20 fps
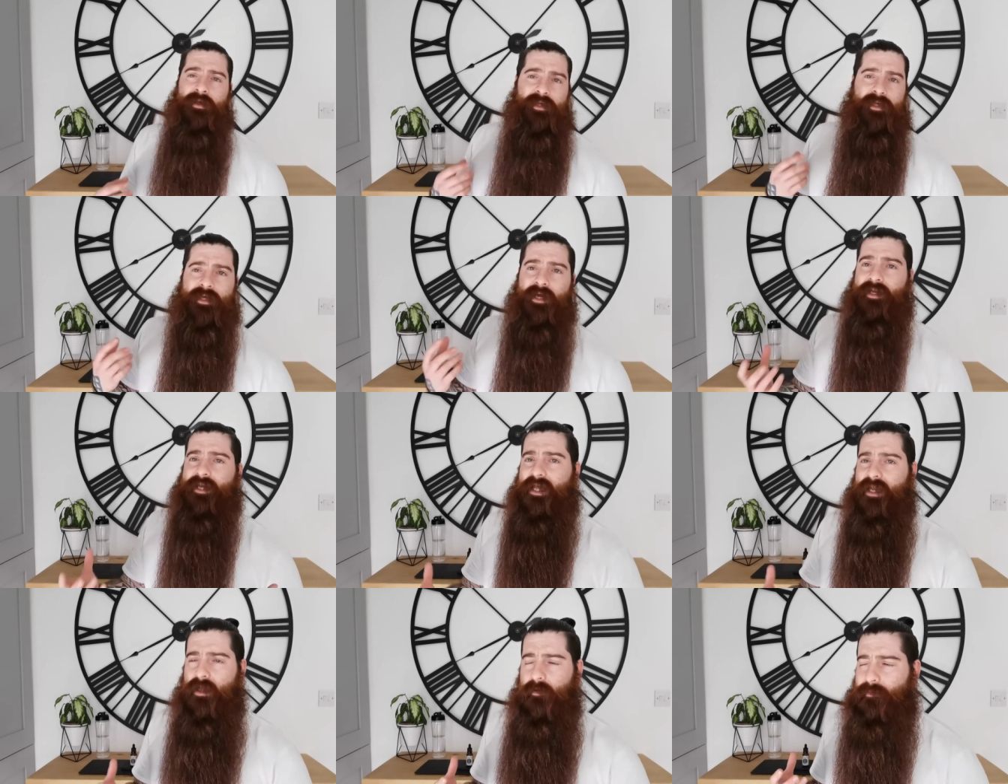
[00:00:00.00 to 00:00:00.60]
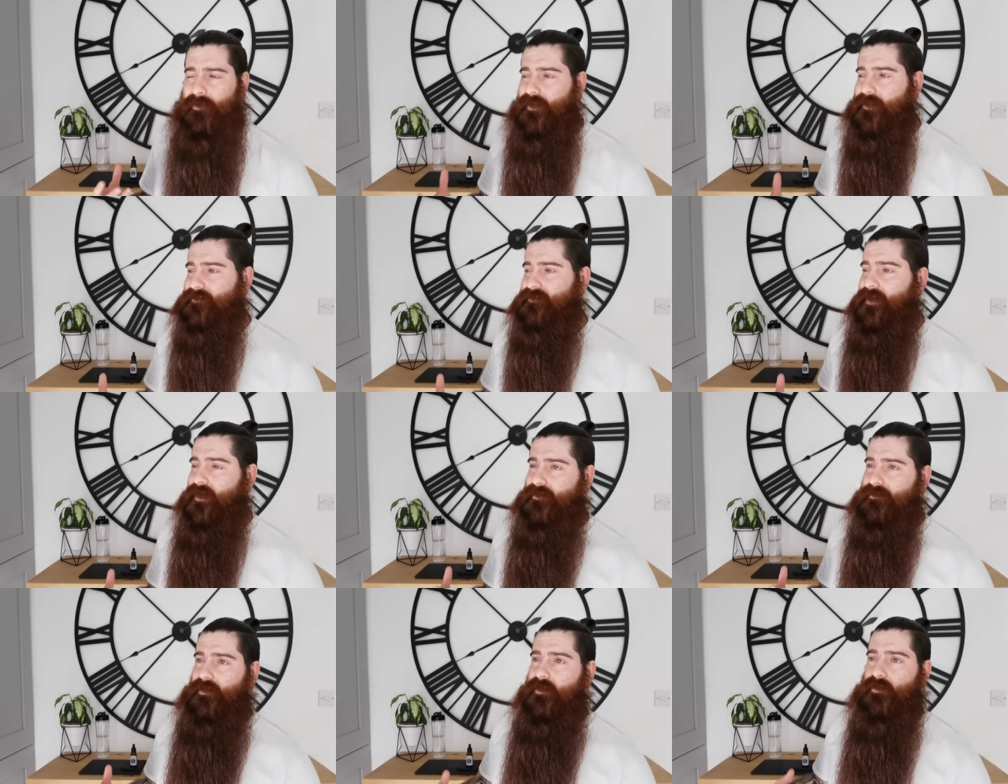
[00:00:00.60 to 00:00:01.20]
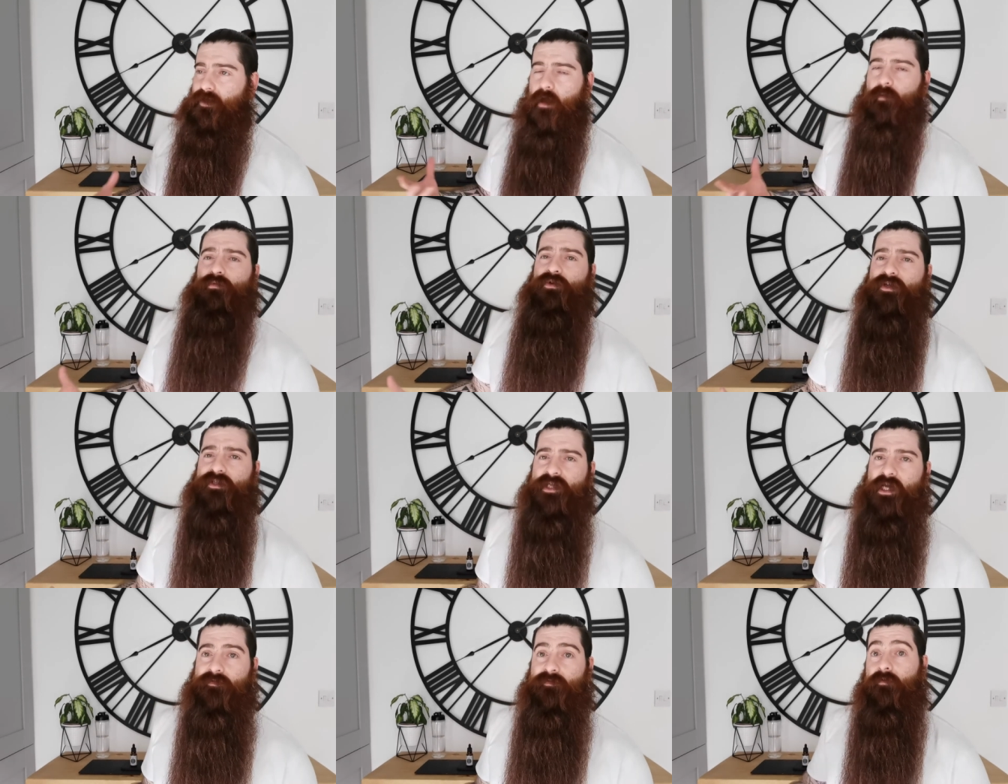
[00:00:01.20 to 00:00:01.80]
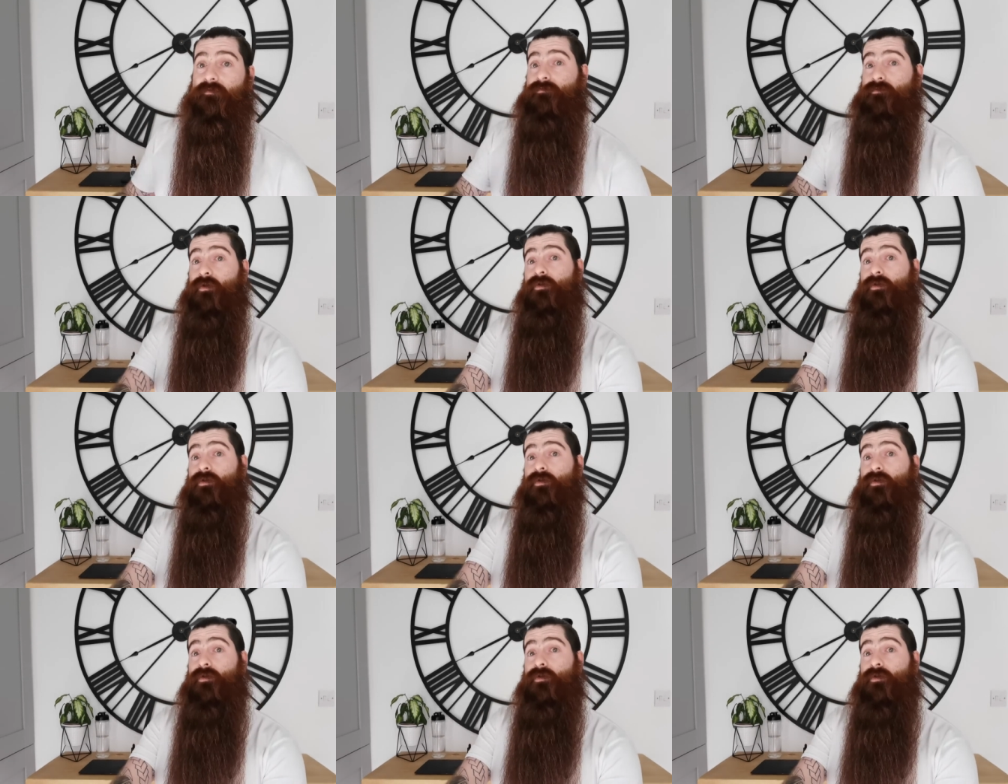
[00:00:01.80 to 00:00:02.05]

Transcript: you kind of get a little bit dense out, you're like, I'm going to shave off.